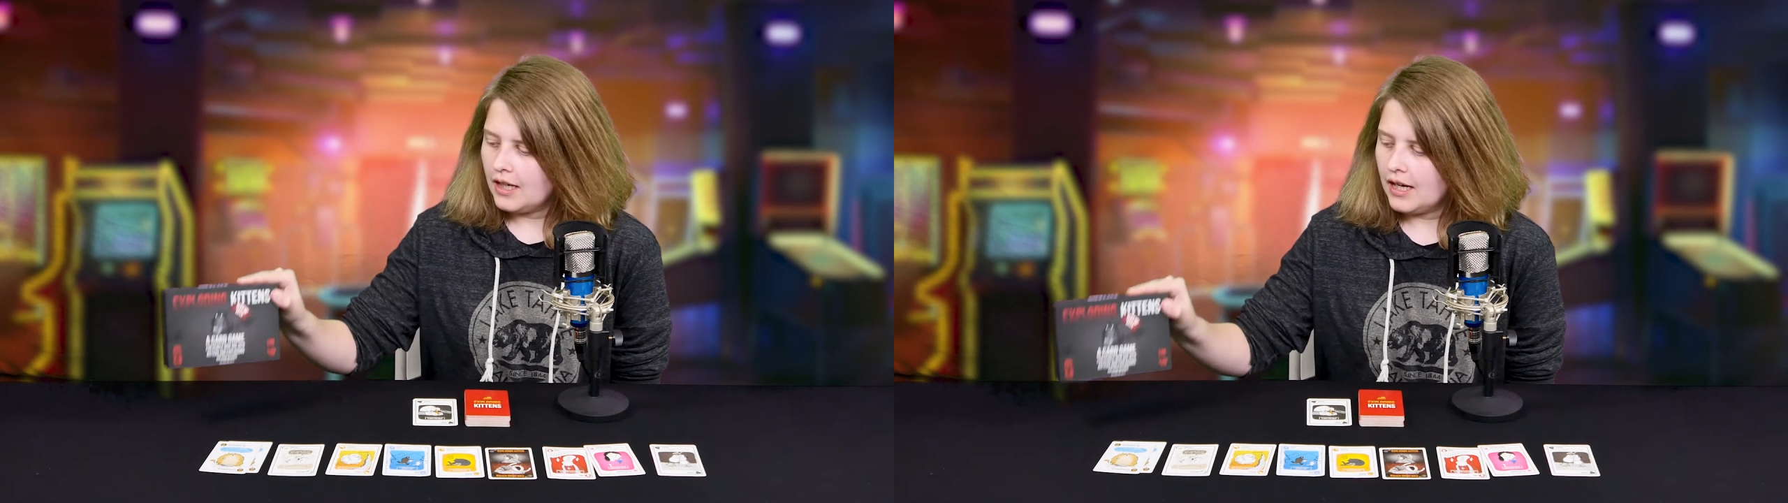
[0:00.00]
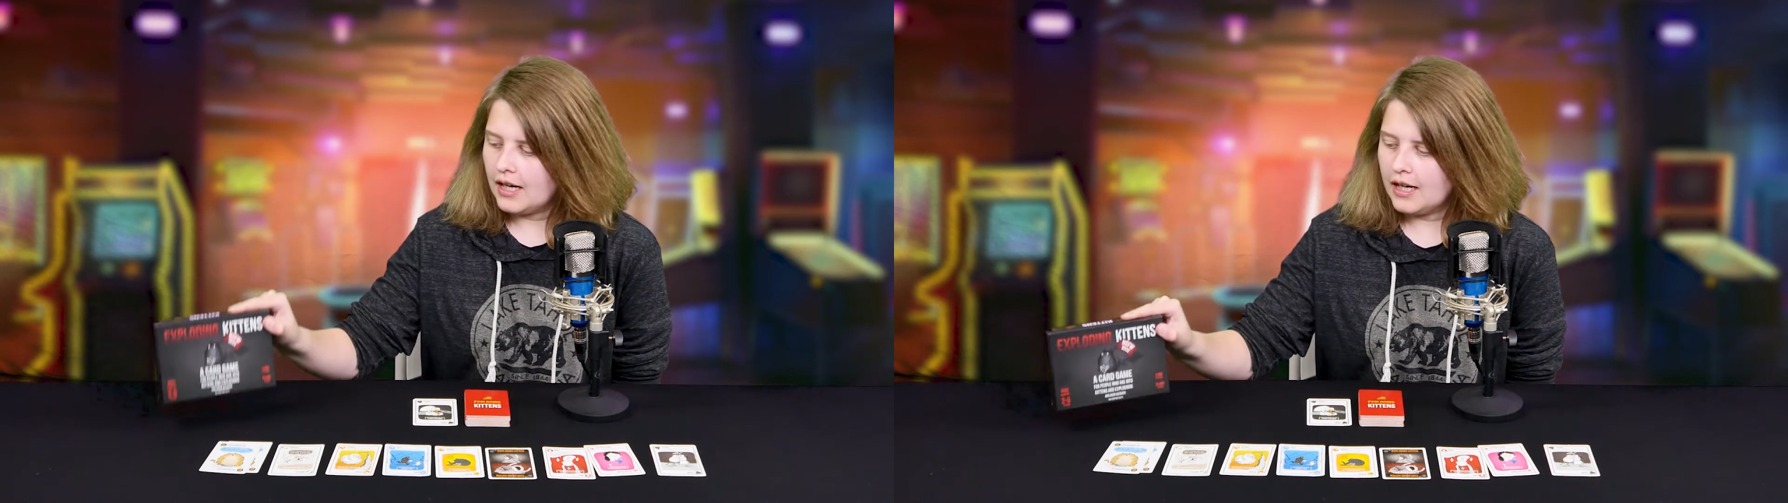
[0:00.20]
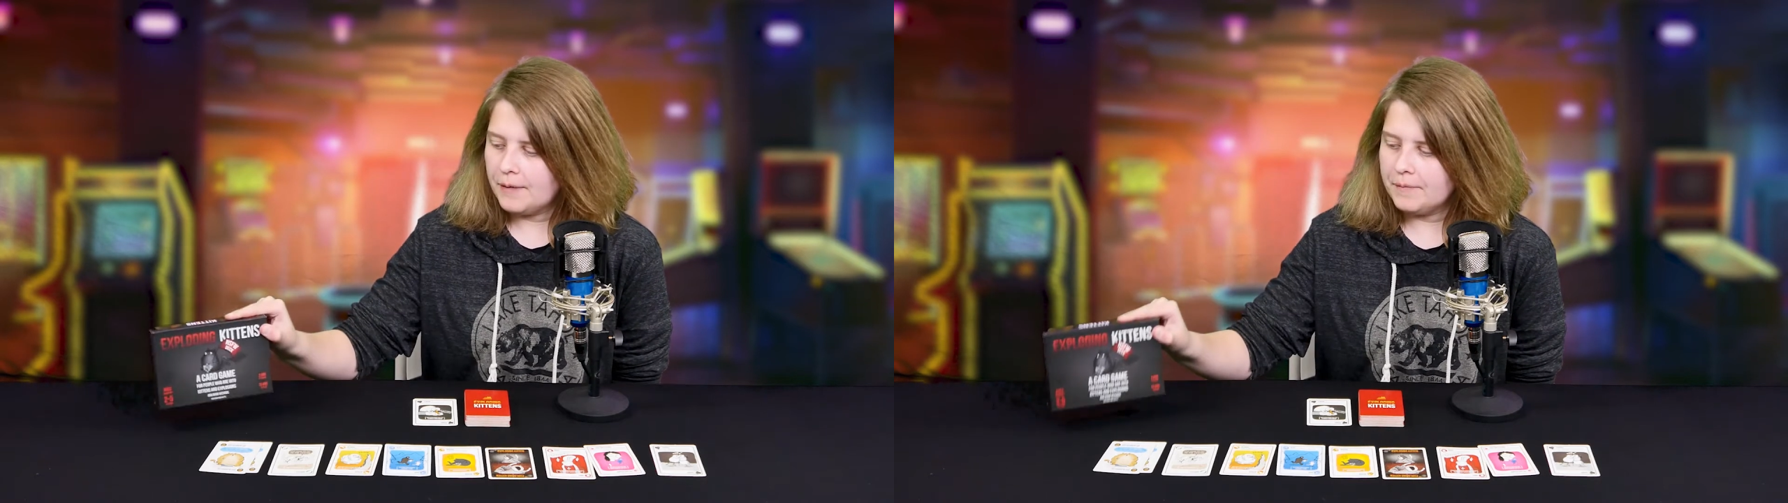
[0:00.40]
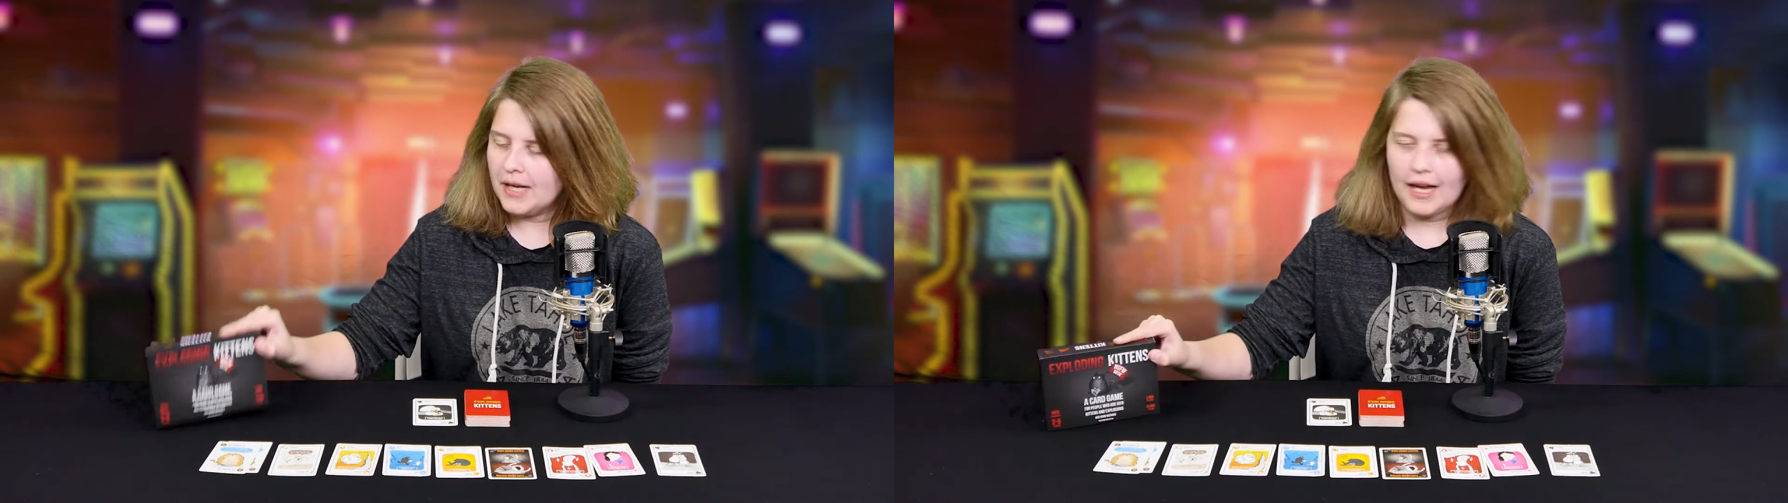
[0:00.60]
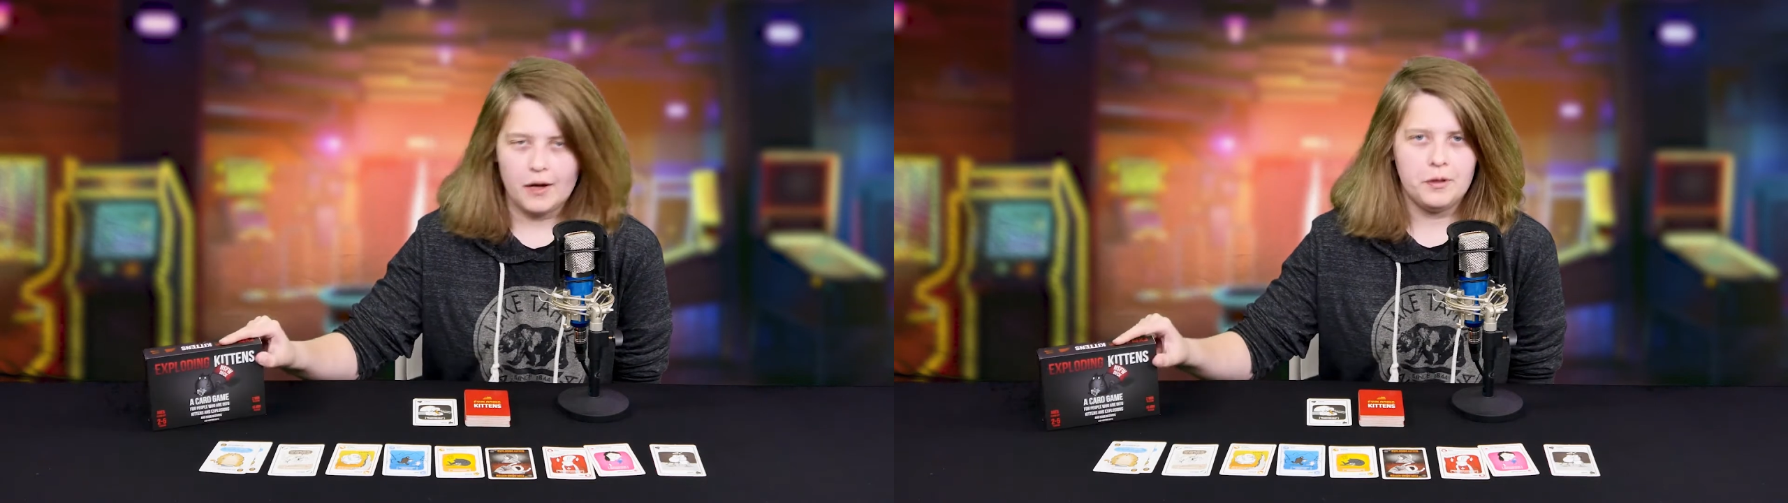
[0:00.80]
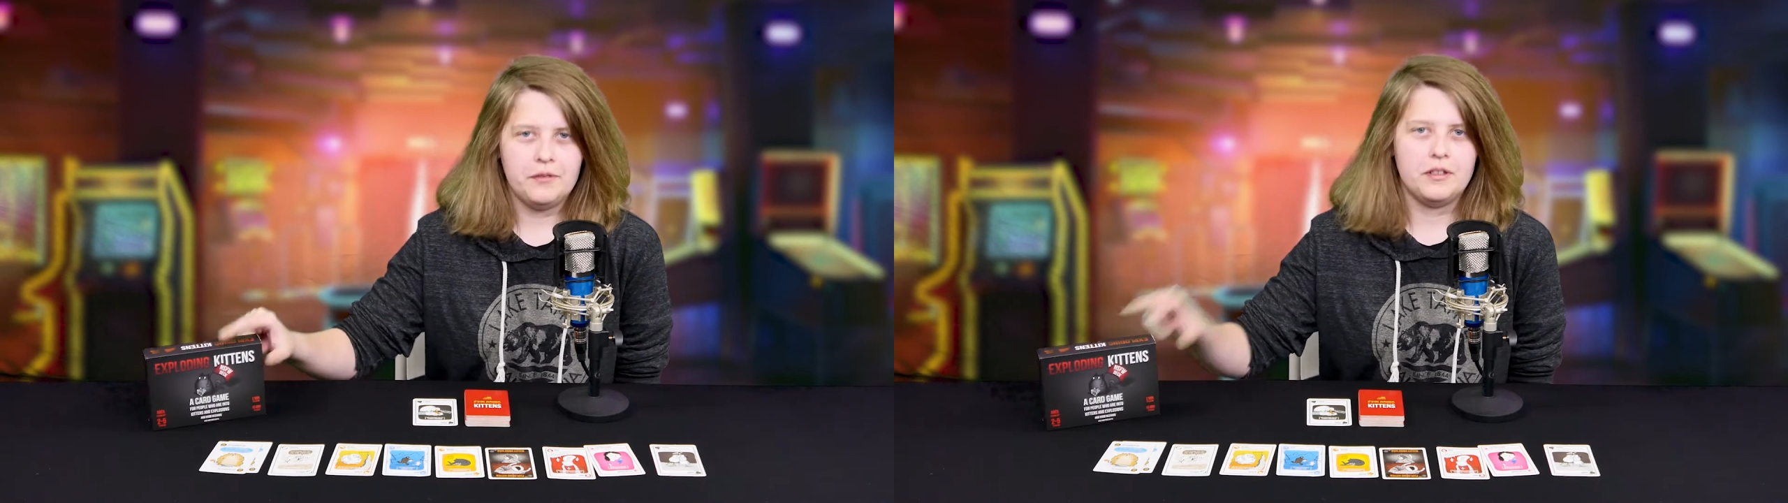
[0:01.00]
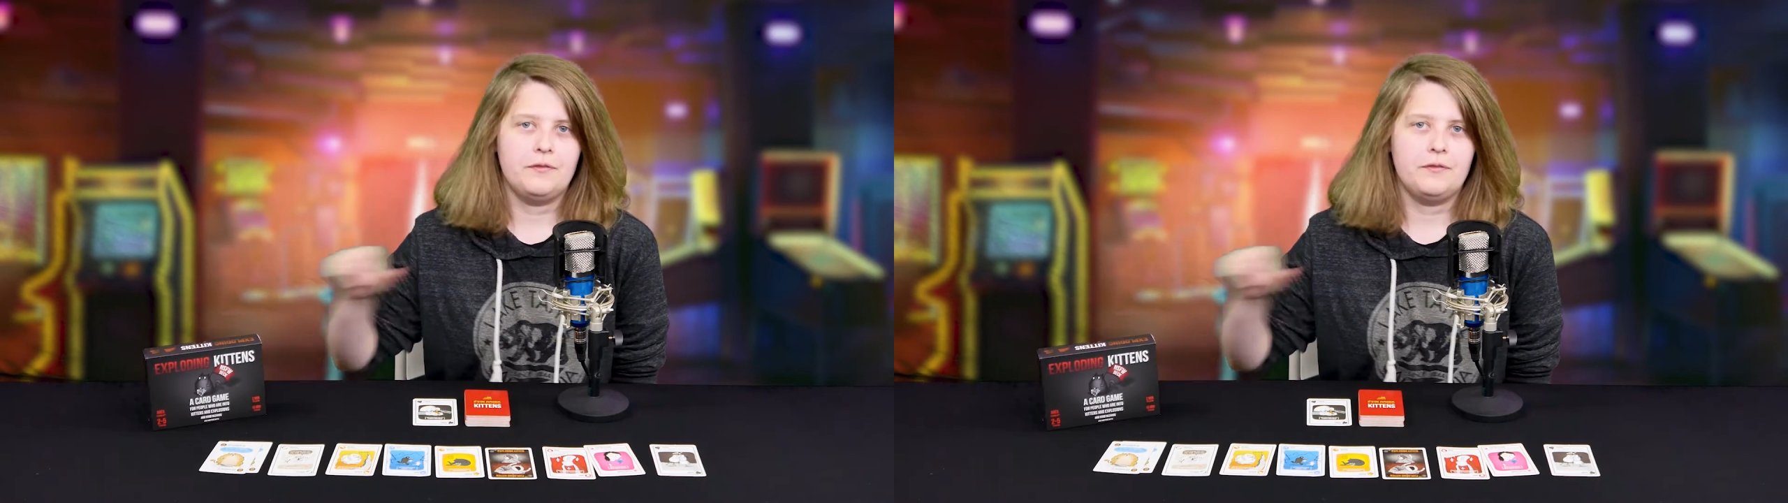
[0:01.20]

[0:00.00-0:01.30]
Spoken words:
However,